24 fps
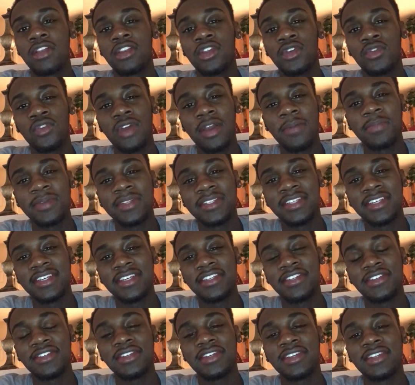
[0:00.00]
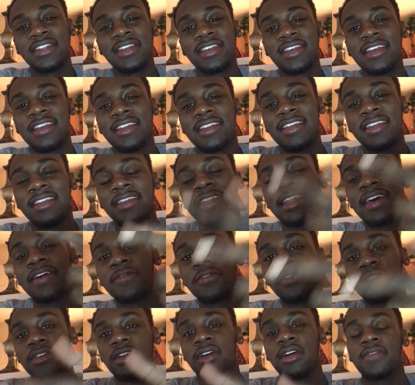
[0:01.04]
repetition and the
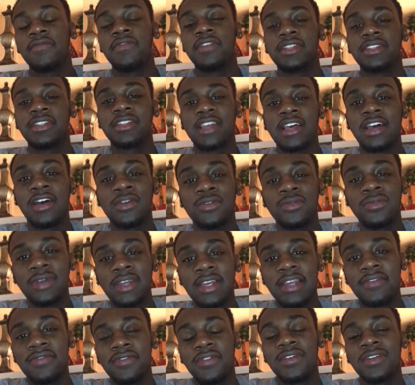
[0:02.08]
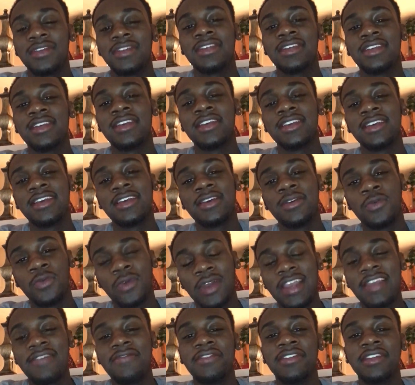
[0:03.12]
level of the sound wave or the
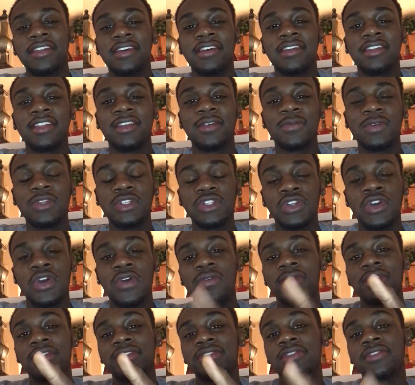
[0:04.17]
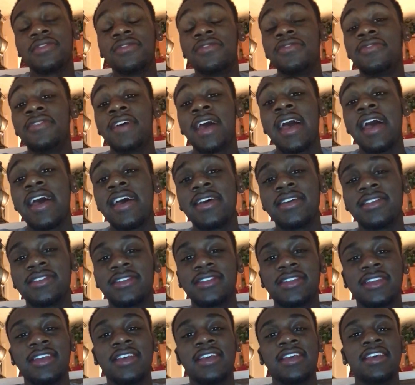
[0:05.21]
wavelength was going so
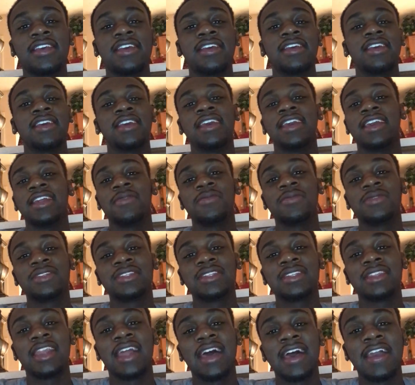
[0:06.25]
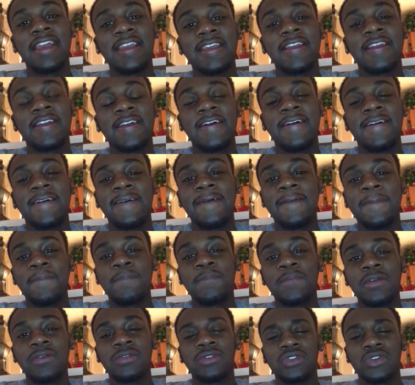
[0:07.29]
fast, and it was like
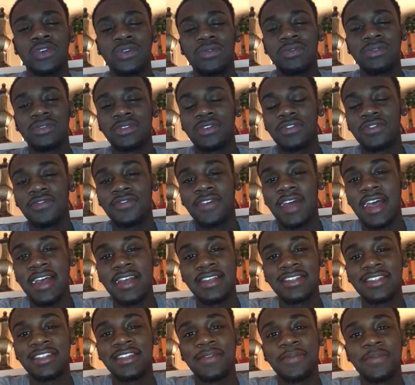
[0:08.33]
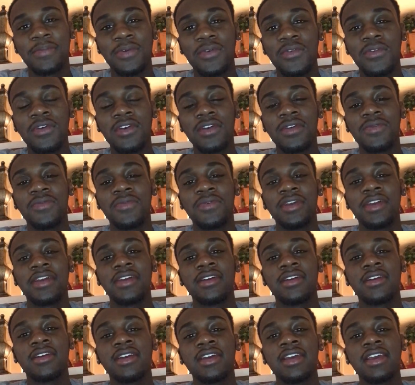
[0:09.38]
it was going so fast to the point
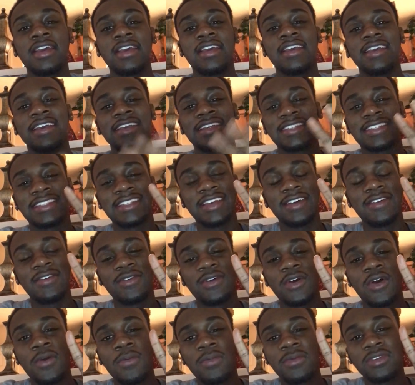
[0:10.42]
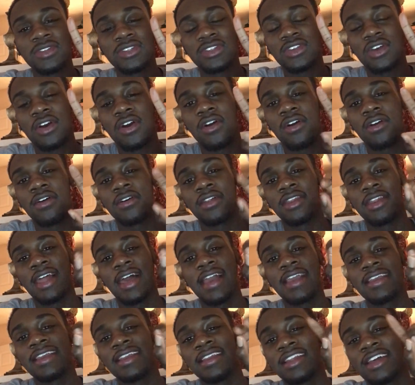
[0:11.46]
where it sounded almost
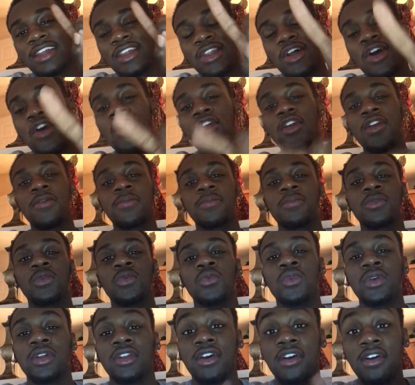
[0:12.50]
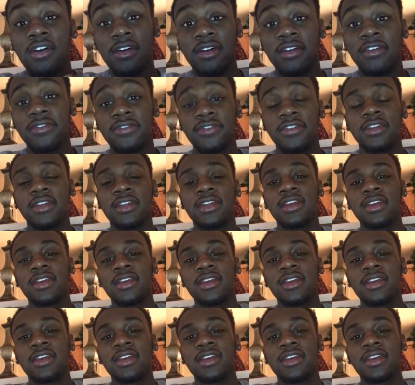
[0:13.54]
like an alarm went off,